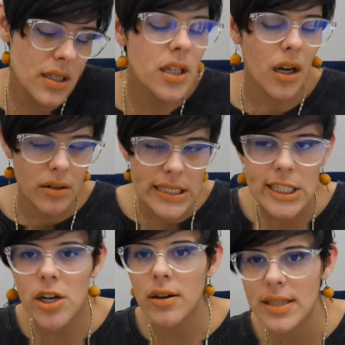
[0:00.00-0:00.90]
you know, it's
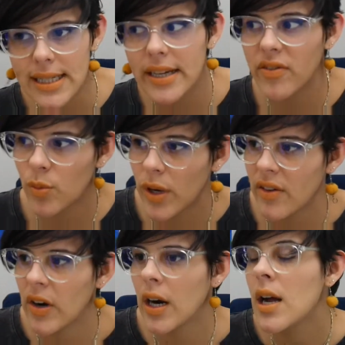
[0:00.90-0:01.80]
dog safe and
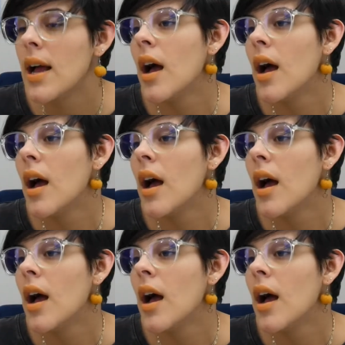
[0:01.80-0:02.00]
whatever.